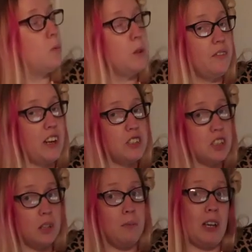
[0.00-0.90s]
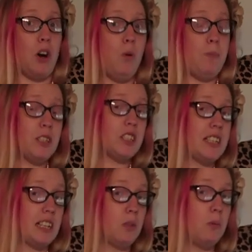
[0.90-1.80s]
will eventually be open just
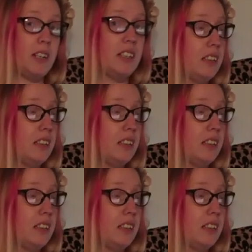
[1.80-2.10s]
like the one in the